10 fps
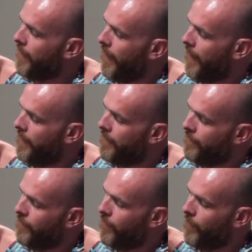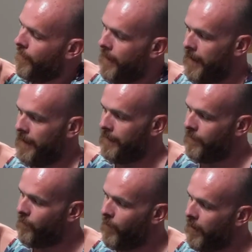and 4 and
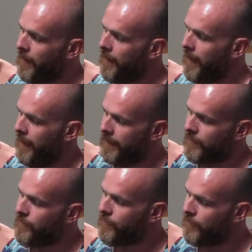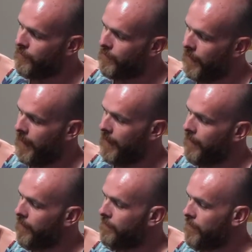1 and 2
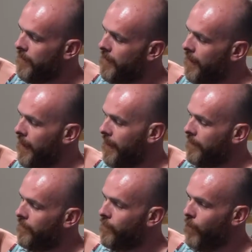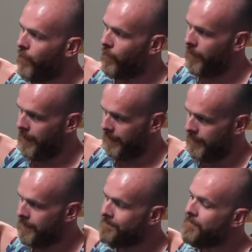and 3 and 4
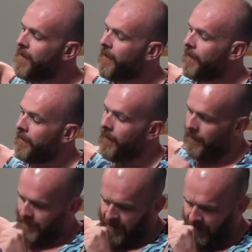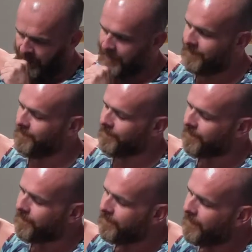and.
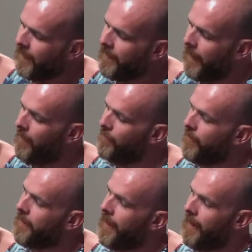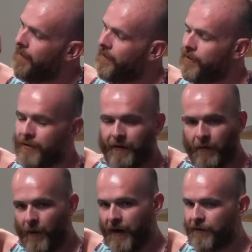Now I've written it out in 2
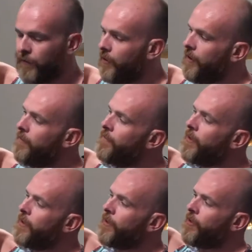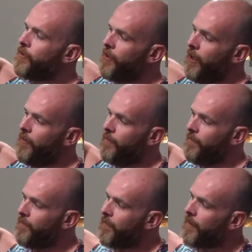different ways for you. So
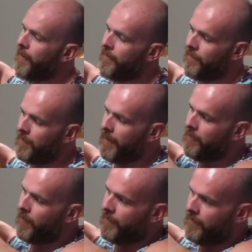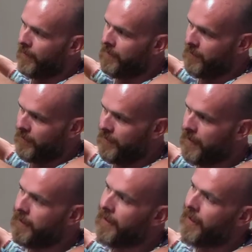if the people want to follow the
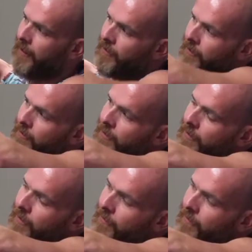music, they can do. You've